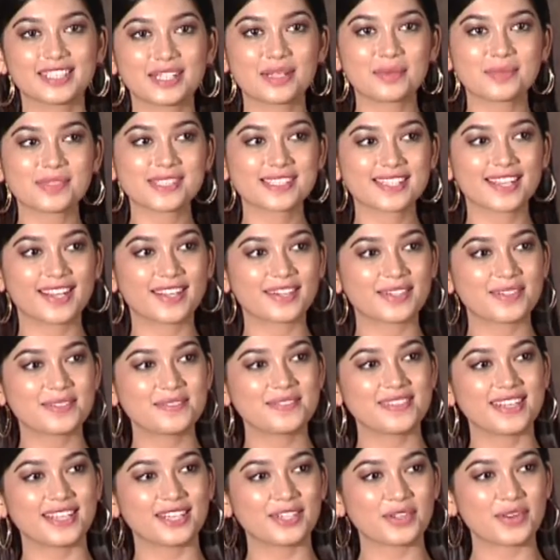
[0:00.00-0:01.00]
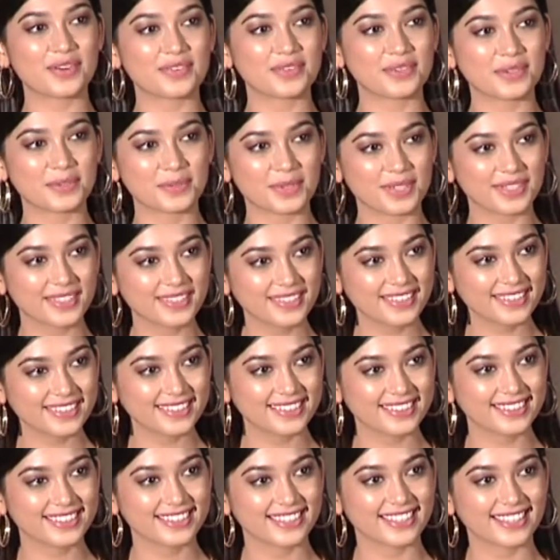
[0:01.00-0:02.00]
Namaskaram. Hello, everyone.
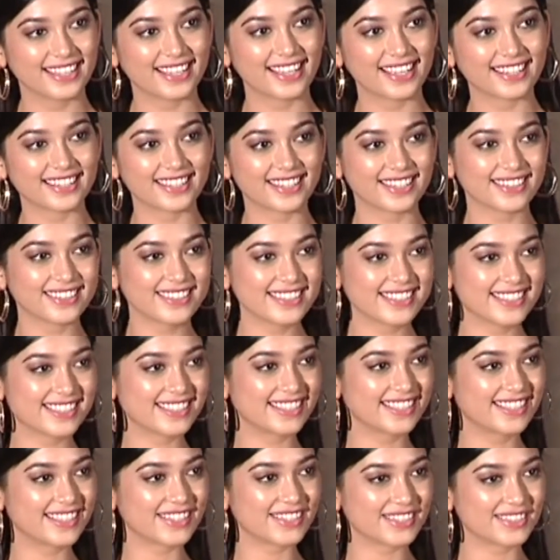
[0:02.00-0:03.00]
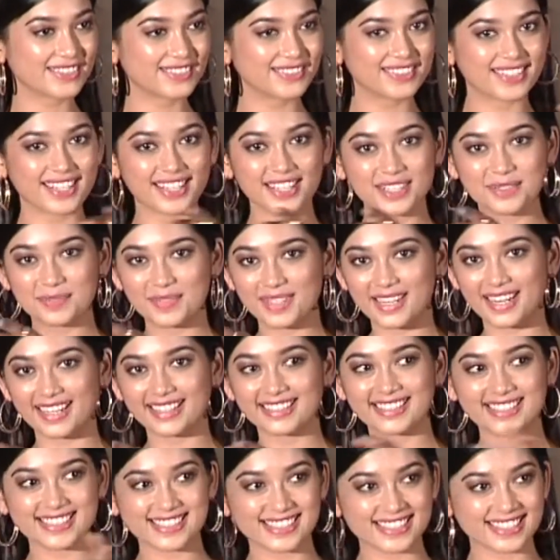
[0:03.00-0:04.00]
I can't see, there's no light, but
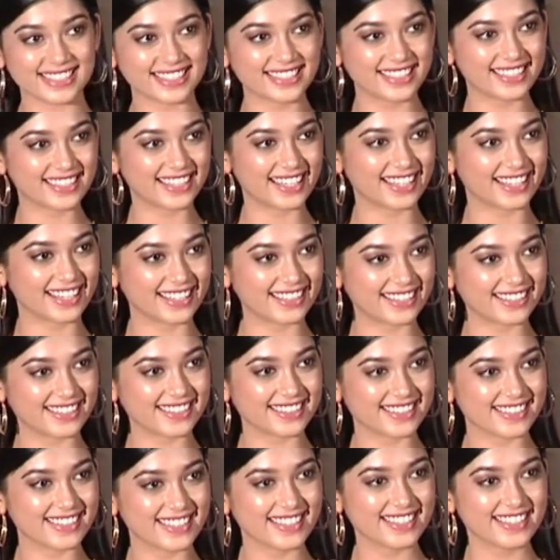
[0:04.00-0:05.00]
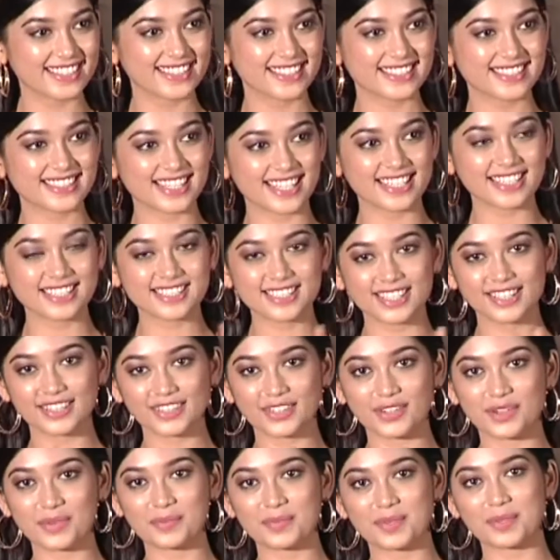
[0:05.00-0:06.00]
I can see, I can sense that
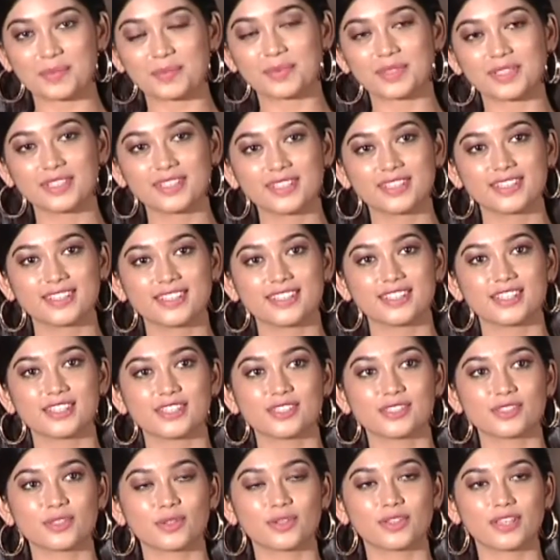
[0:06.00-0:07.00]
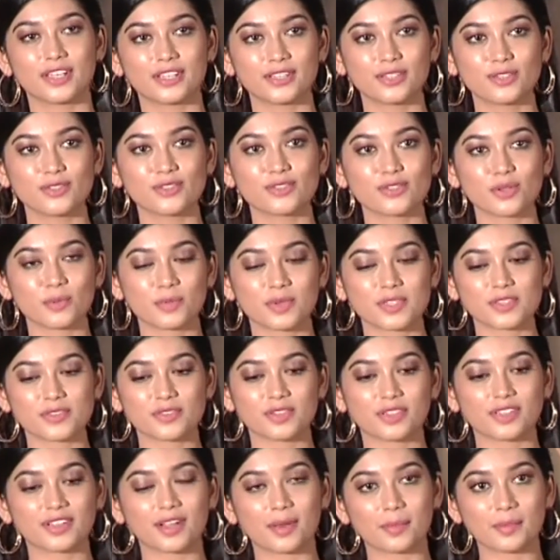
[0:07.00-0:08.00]
there are people. So, thank you so much
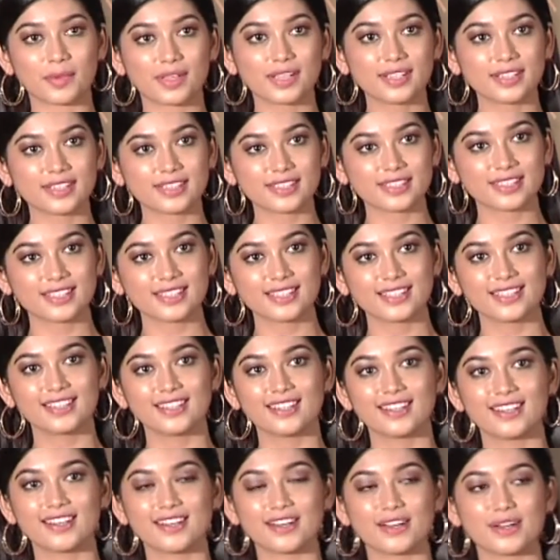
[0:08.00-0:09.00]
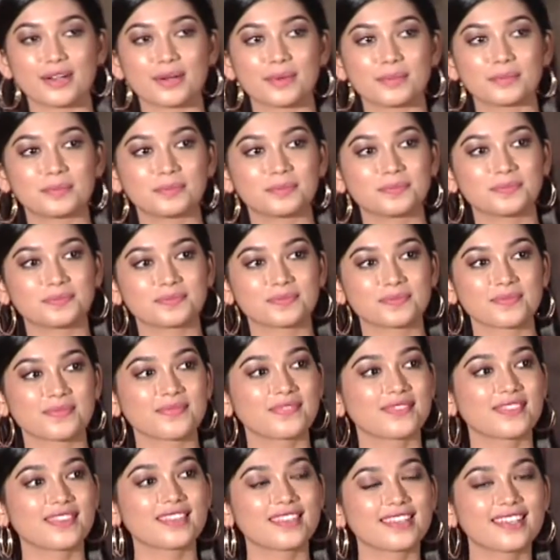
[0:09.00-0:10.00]
for coming. Um,
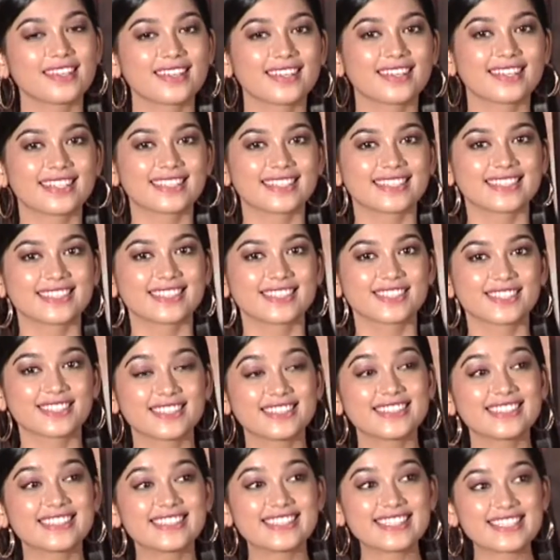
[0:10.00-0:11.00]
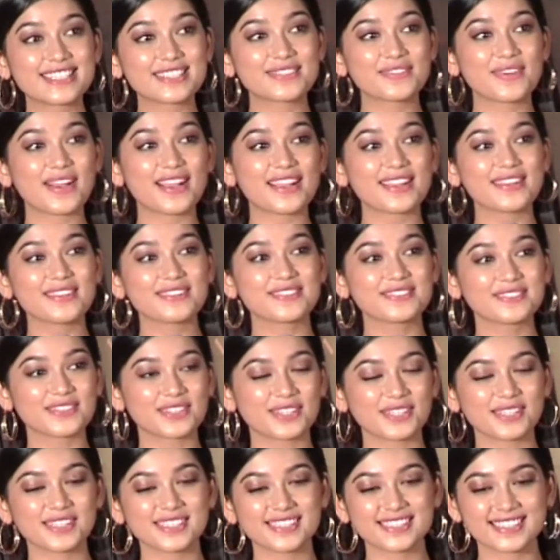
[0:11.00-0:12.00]
so, this is why,
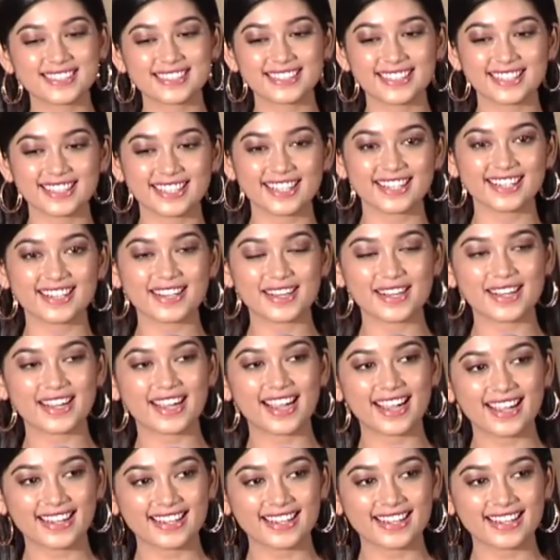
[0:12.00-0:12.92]
first, uh,